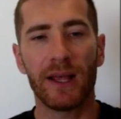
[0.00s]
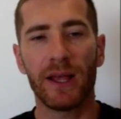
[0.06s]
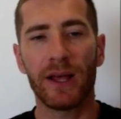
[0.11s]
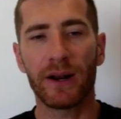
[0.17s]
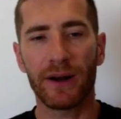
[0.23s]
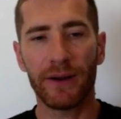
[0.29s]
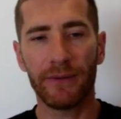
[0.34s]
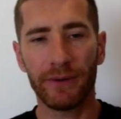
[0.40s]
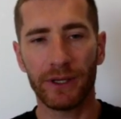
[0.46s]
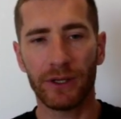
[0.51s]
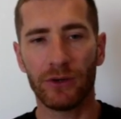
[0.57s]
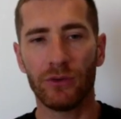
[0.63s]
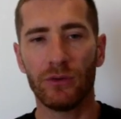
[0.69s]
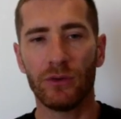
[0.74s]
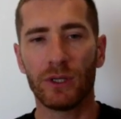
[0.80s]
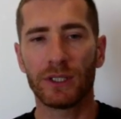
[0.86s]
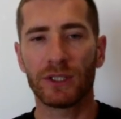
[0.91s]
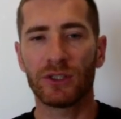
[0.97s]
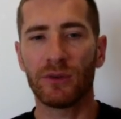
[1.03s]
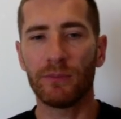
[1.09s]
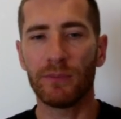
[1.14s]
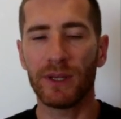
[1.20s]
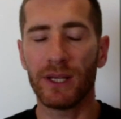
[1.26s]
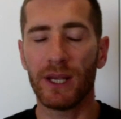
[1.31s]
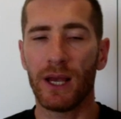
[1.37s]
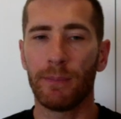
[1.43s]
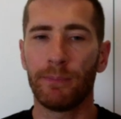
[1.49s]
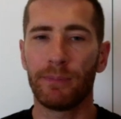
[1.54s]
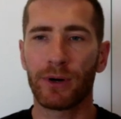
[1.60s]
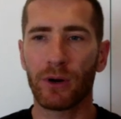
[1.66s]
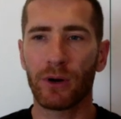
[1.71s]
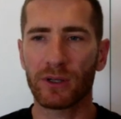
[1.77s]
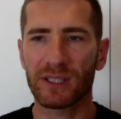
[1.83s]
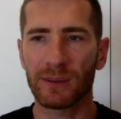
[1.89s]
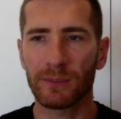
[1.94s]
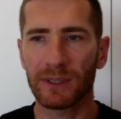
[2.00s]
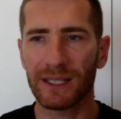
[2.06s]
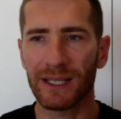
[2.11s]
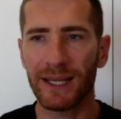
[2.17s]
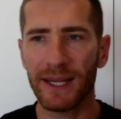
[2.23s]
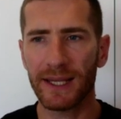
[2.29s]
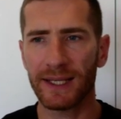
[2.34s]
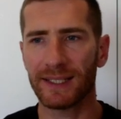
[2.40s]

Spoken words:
revenue to be approximately